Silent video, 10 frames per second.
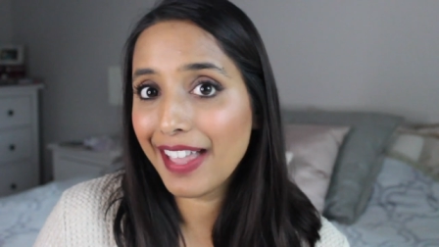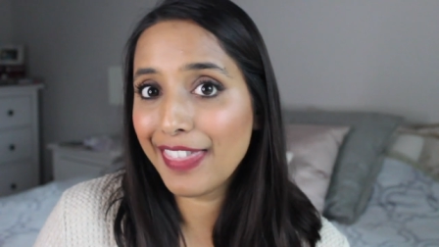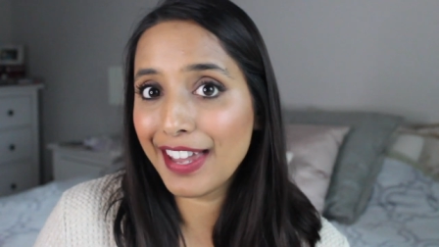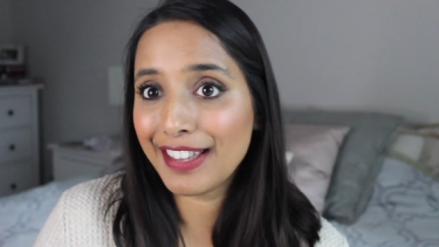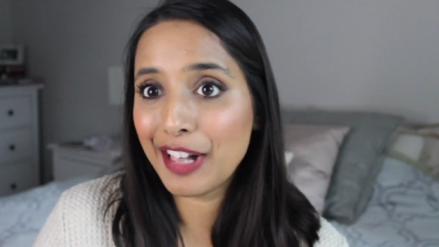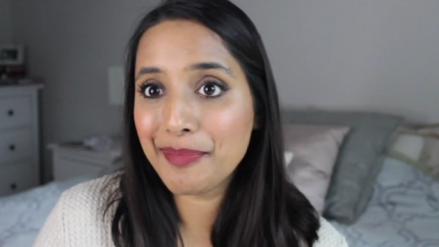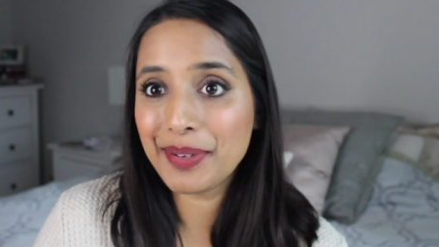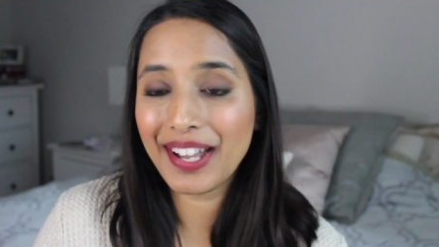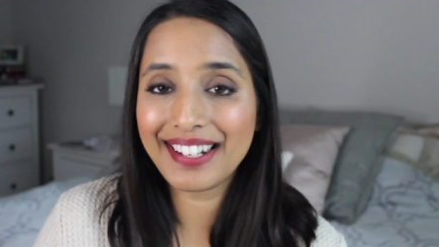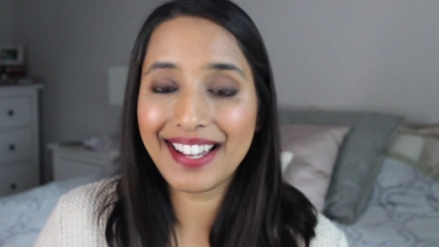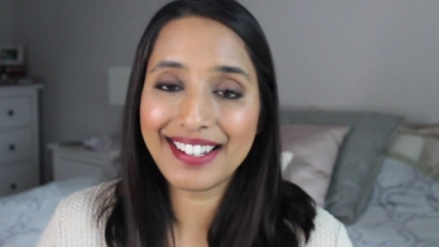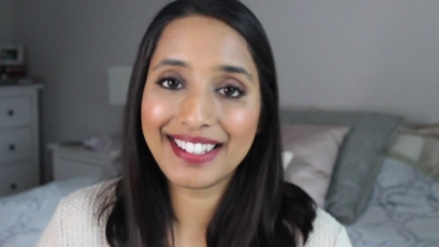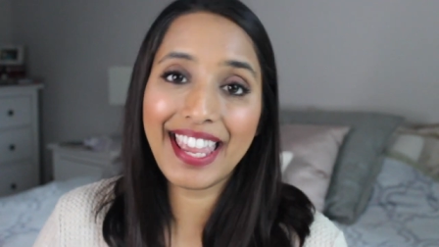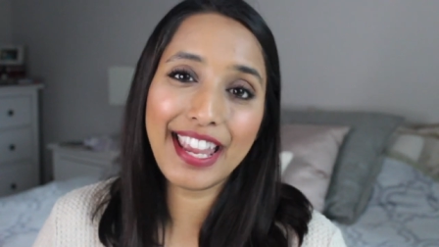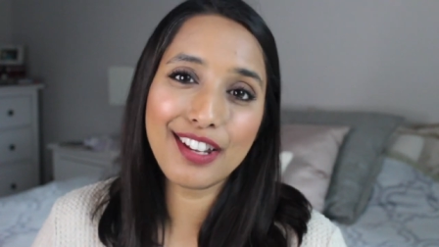that'll help you kind
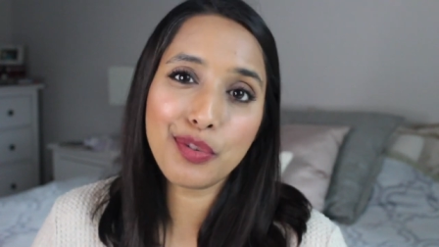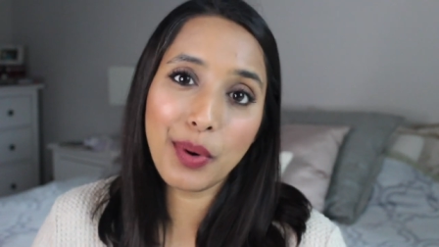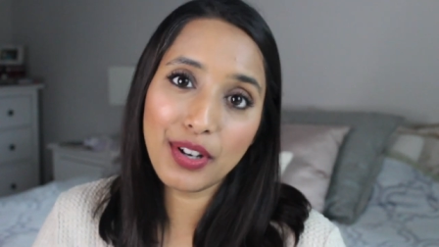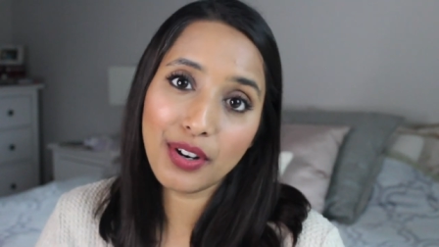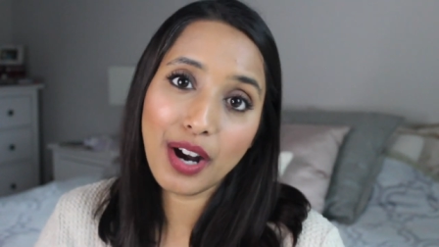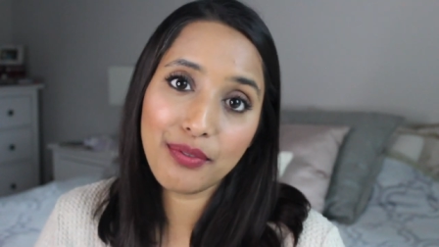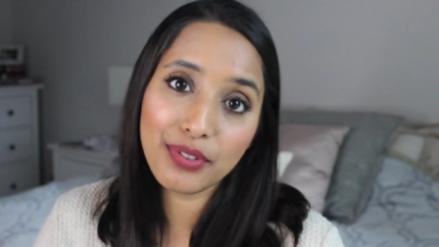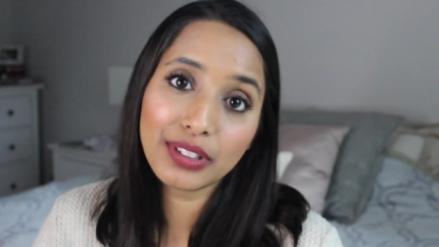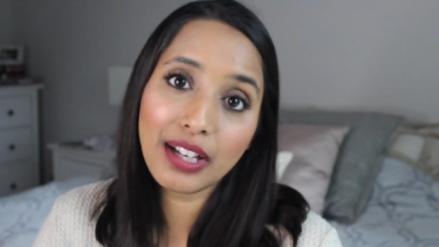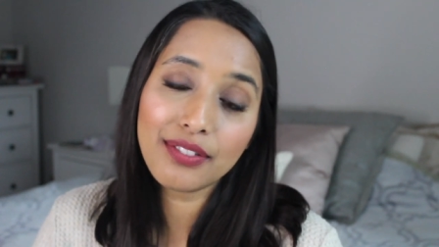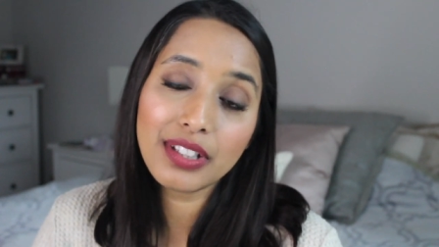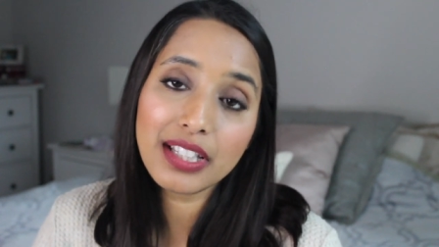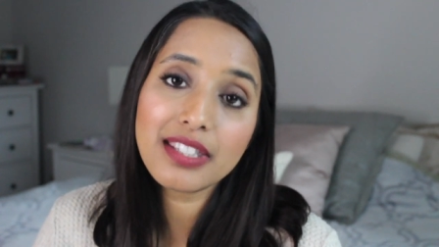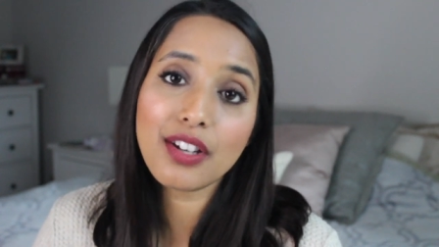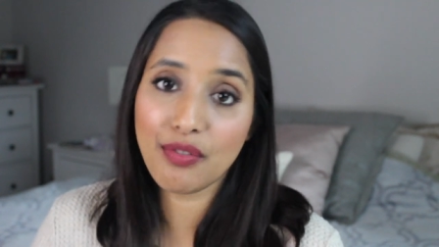of gauge what your comfort
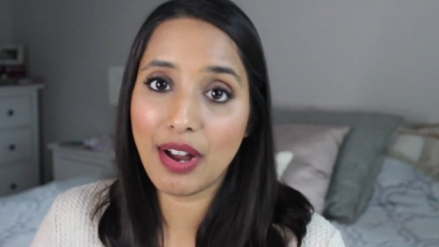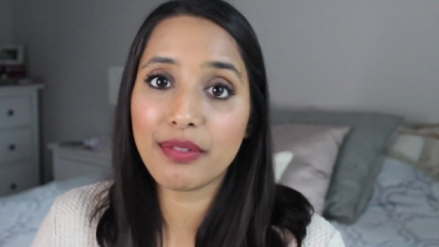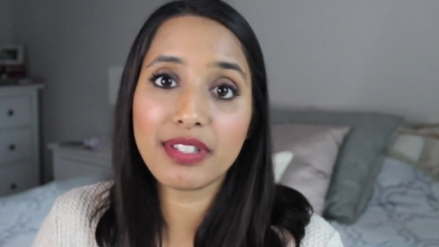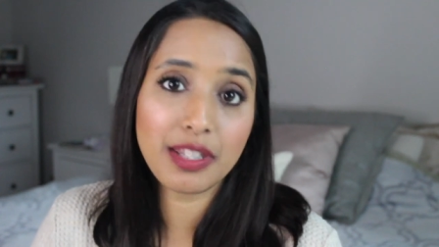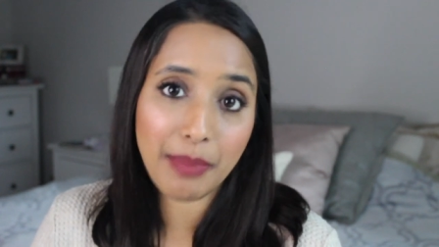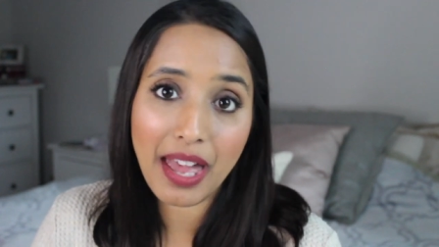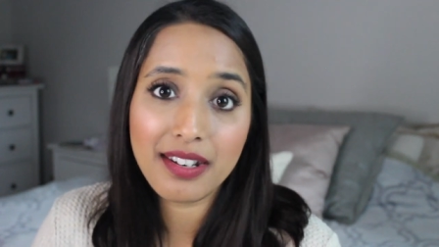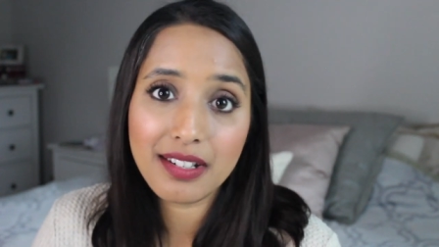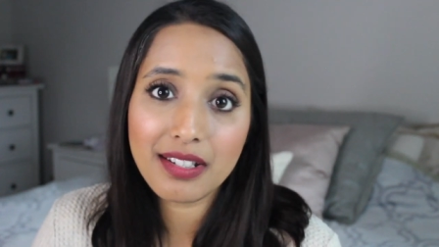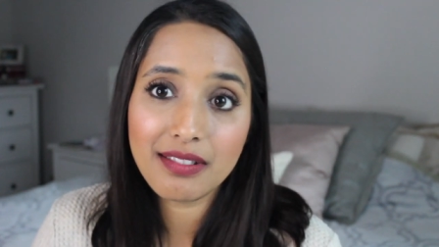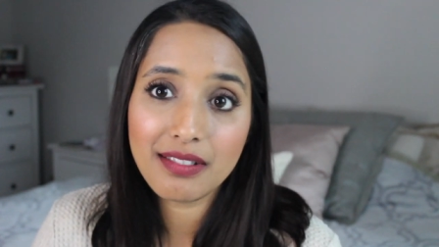level is around spend.